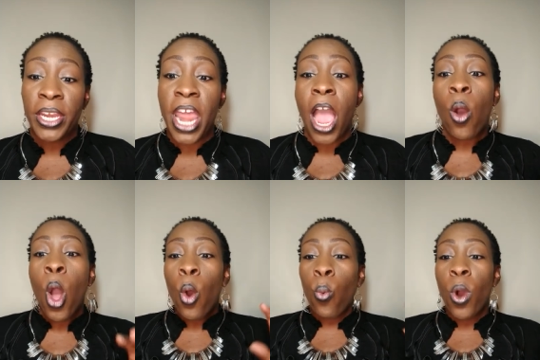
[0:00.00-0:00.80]
Now,
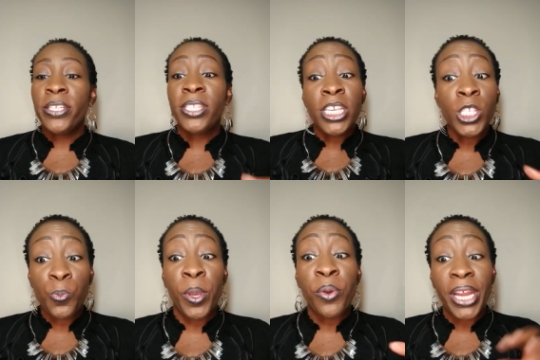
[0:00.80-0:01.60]
once this
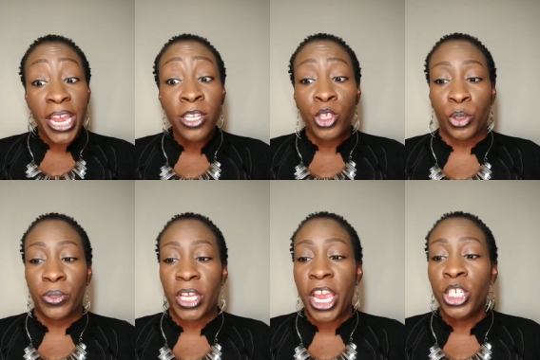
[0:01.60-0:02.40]
spirit
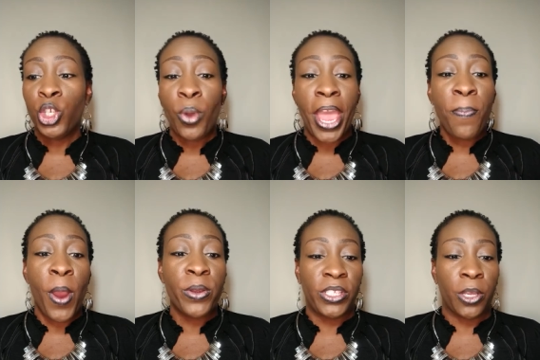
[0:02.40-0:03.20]
enters into a
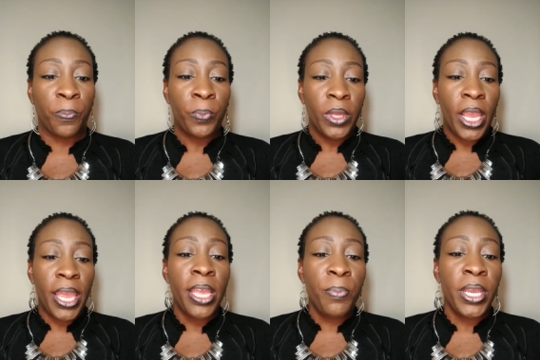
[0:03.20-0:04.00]
person,
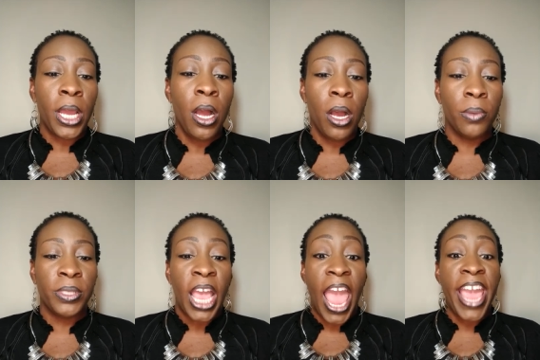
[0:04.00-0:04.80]
it
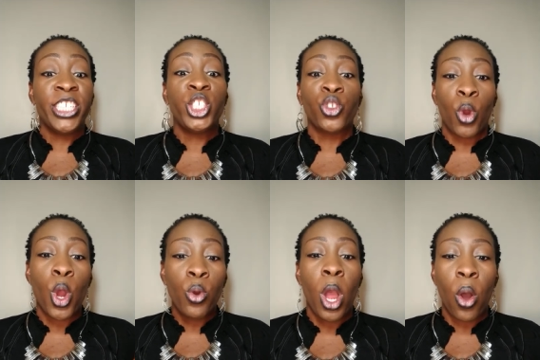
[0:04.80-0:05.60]
becomes a
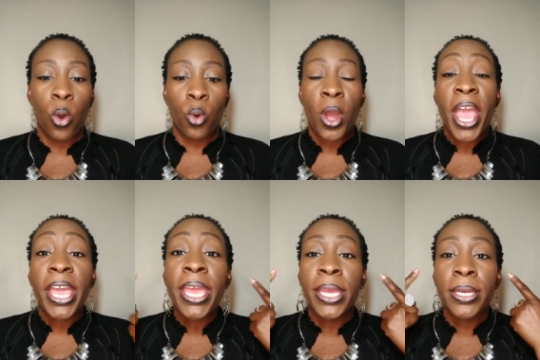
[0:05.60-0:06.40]
stronghold
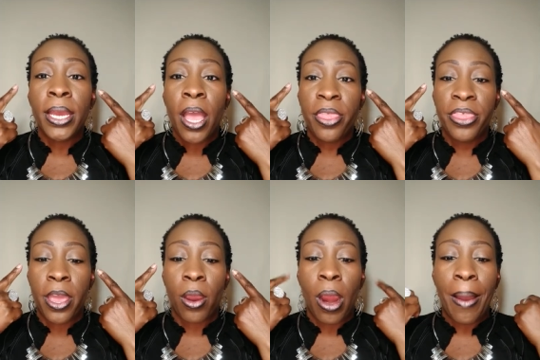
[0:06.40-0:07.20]
in
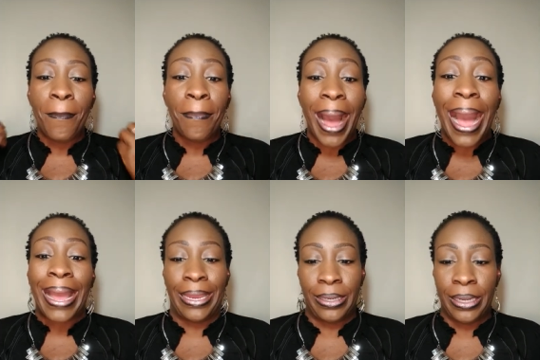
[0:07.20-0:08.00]
their
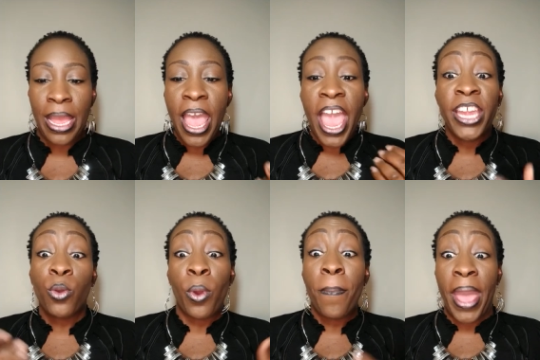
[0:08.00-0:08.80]
mind and
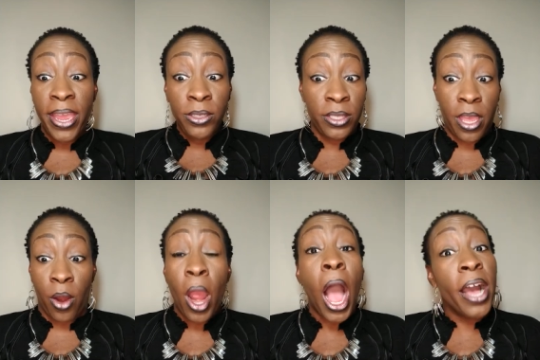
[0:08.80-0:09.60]
it remains
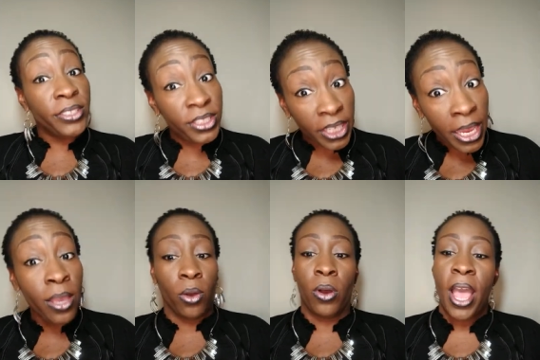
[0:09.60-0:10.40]
there
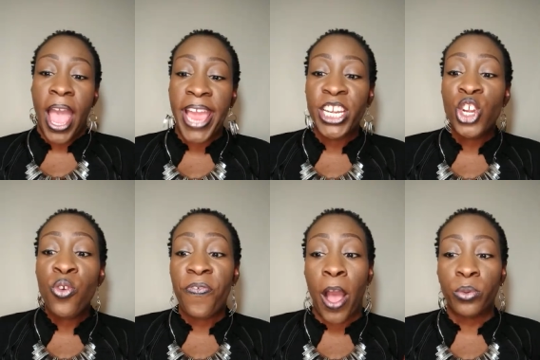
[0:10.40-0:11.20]
until a
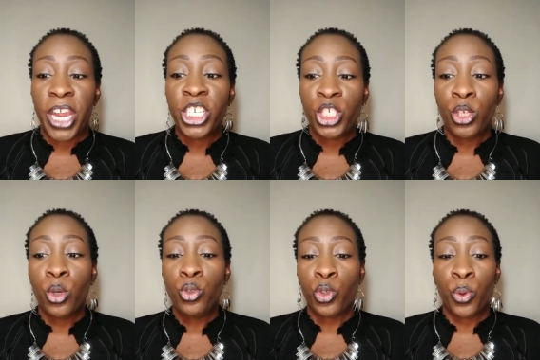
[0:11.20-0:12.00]
new
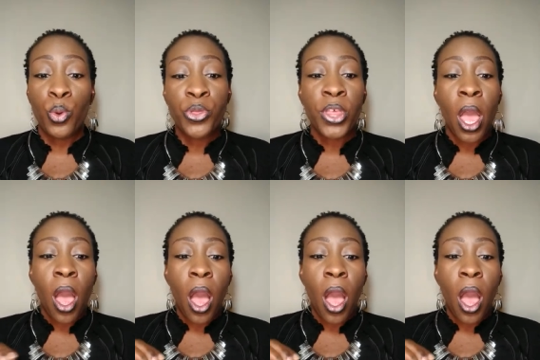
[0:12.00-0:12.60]
foundational truth